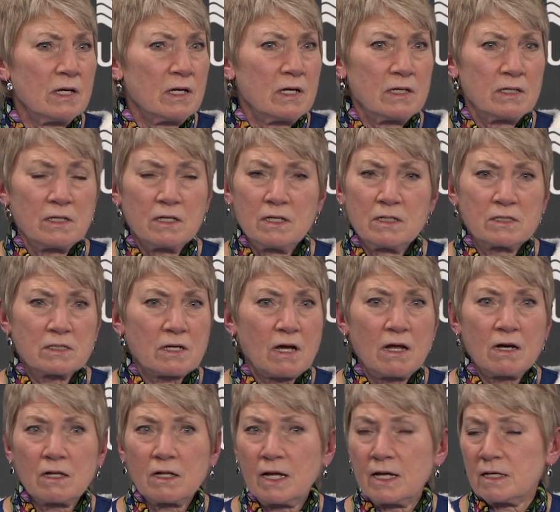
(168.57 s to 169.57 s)
It's
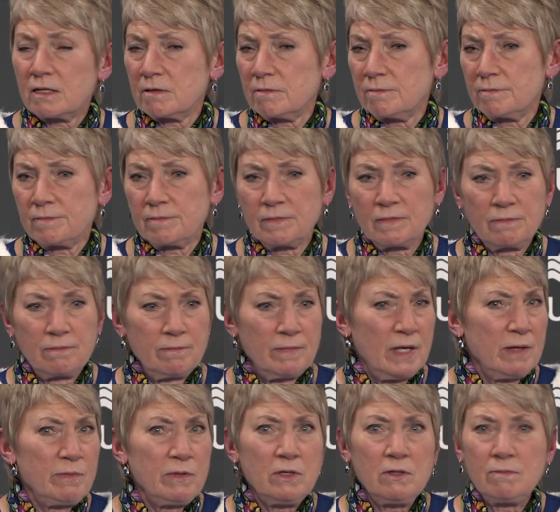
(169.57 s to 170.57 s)
kind of like
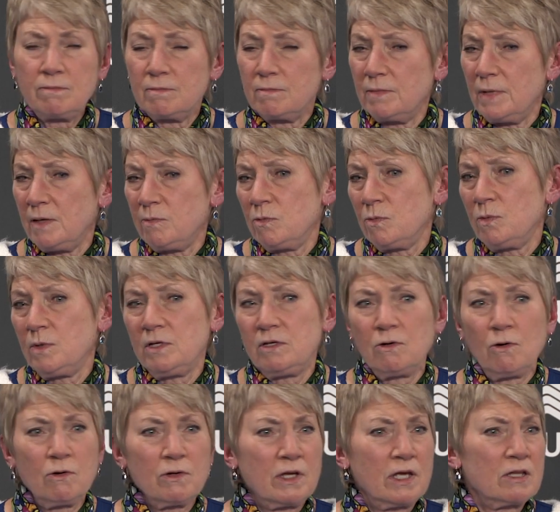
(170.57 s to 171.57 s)
maybe we
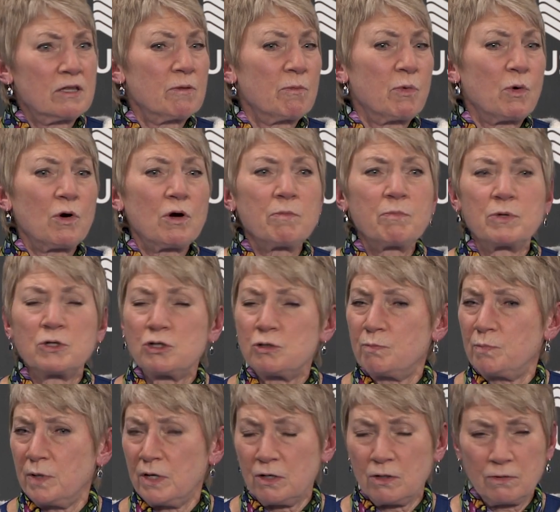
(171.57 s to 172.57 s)
don't get the board, but
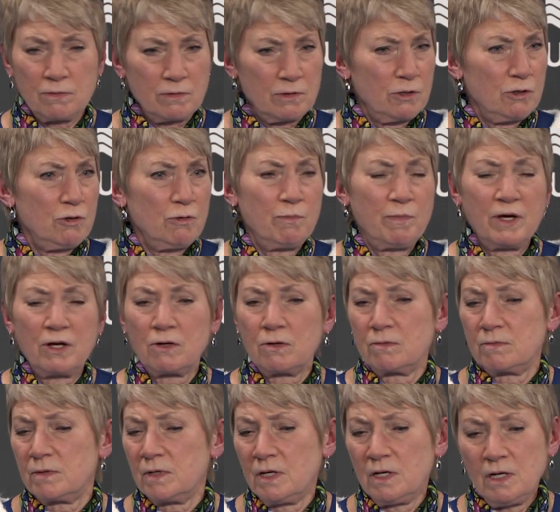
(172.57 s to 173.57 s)
you
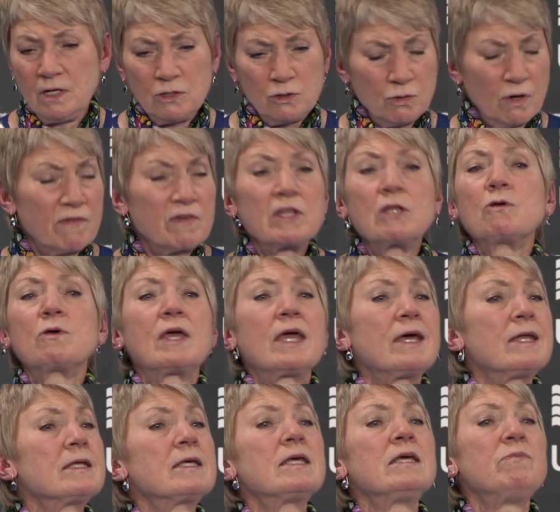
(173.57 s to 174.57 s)
better do everything you
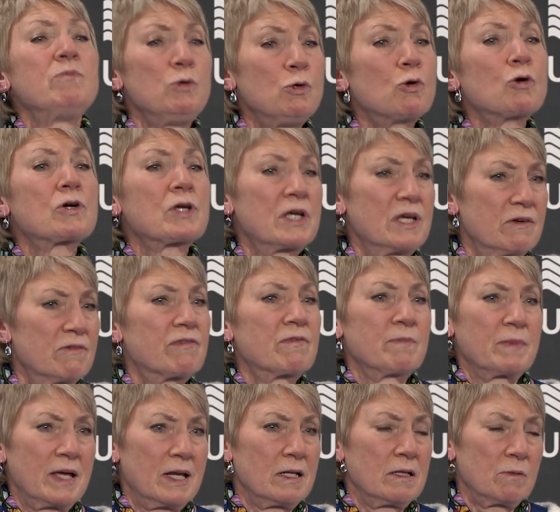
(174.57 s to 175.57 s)
can to keep your kid
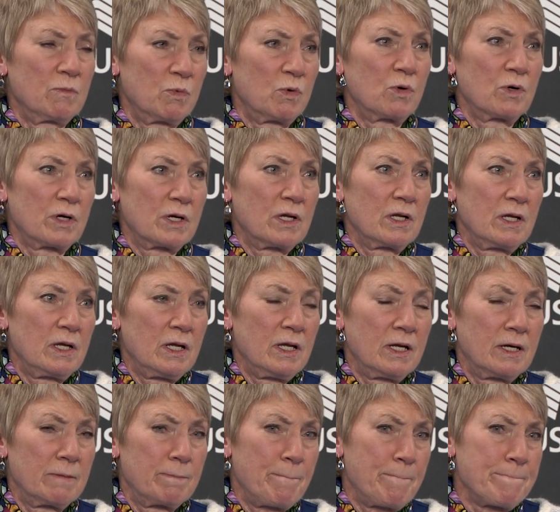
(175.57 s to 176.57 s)
from getting the board.
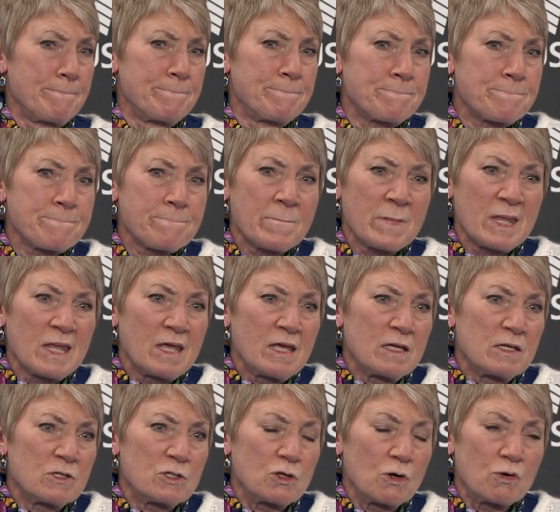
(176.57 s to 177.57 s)
And
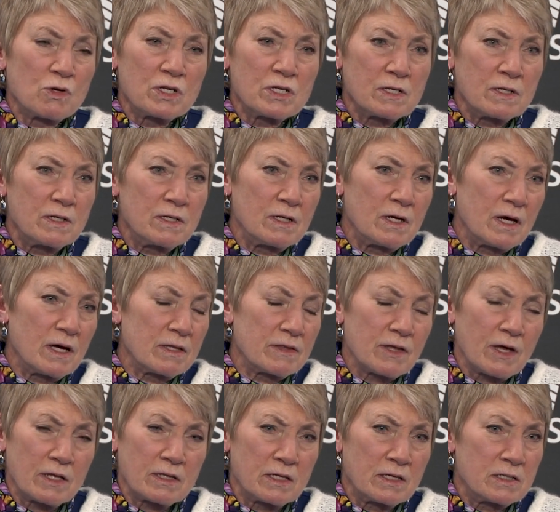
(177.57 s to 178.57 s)
so I
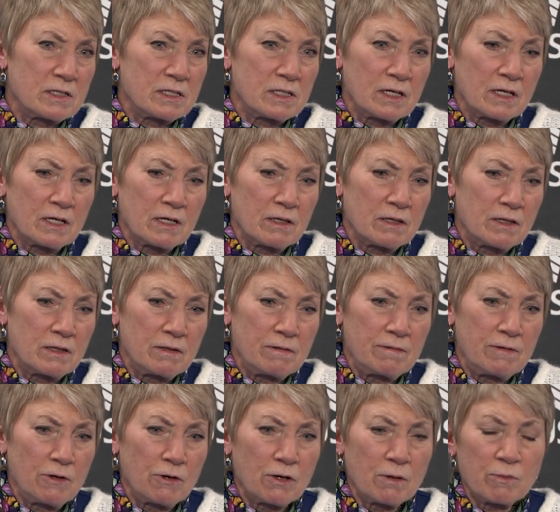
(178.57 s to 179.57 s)
thought that
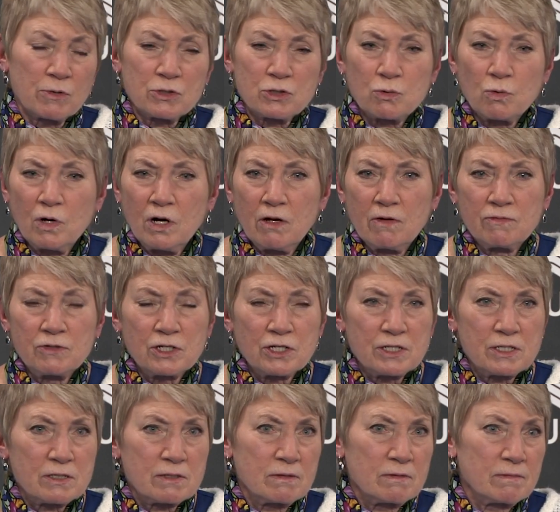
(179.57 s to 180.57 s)
their number 12
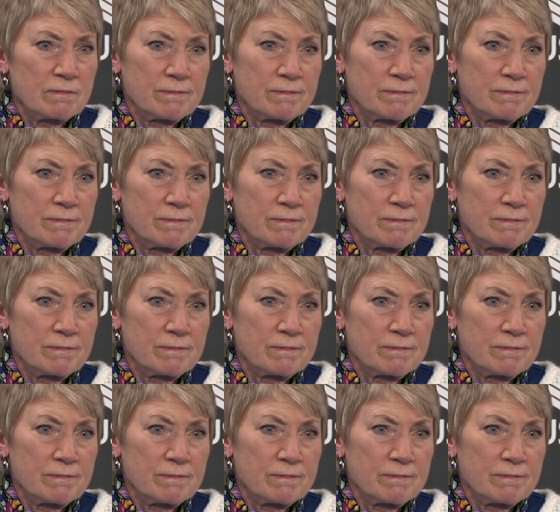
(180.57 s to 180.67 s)
just,